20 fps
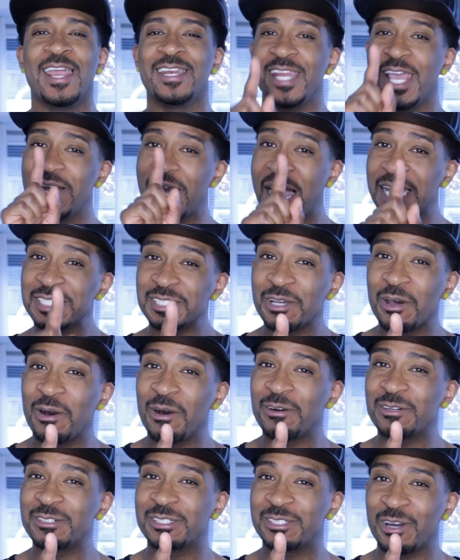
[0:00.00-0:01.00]
Now, I
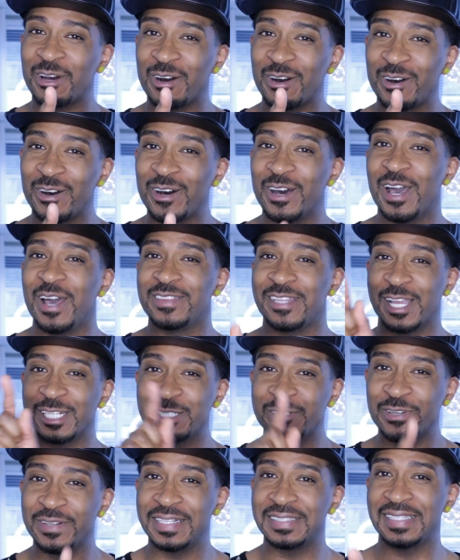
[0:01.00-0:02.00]
told y'all
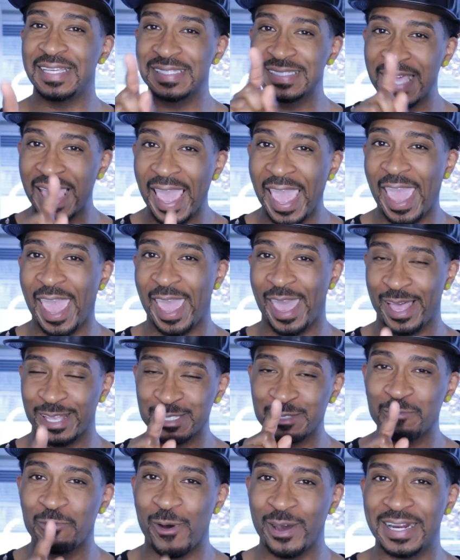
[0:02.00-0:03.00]
that Trinity's
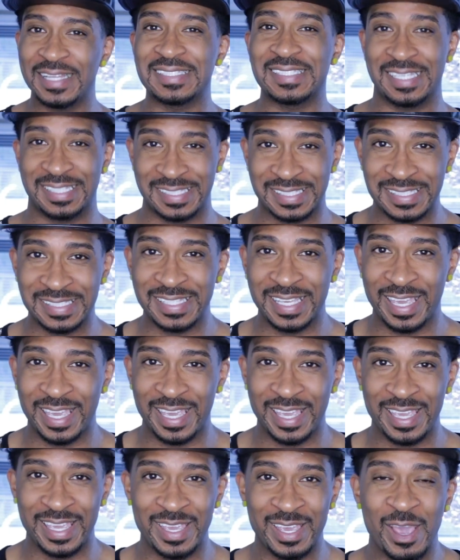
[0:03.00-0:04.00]
ass wanted to
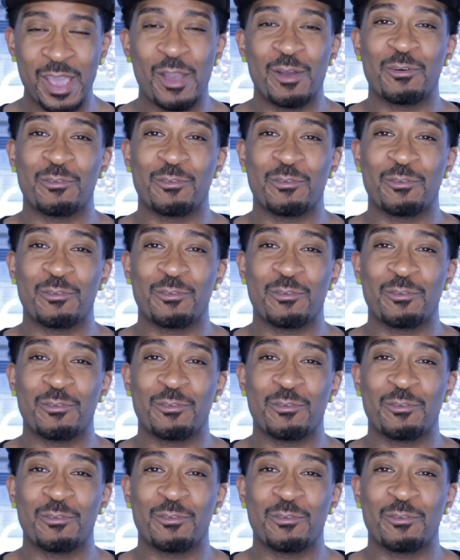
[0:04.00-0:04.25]
see